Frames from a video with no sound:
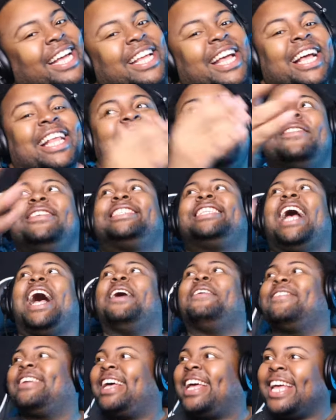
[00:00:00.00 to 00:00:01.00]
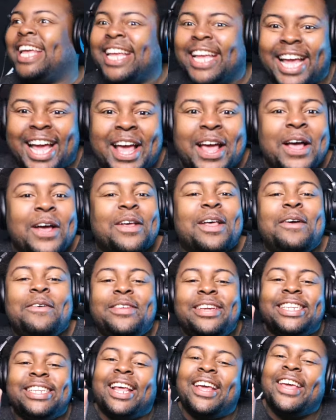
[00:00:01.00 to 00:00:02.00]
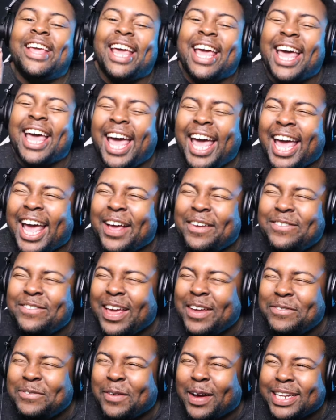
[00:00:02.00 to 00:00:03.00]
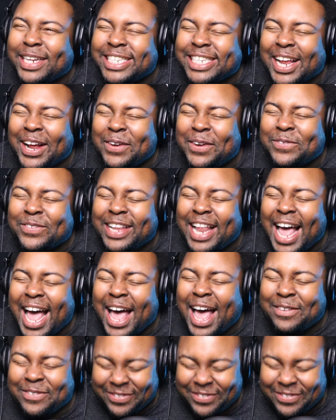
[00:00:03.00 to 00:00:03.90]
Let me stop. I made myself laugh.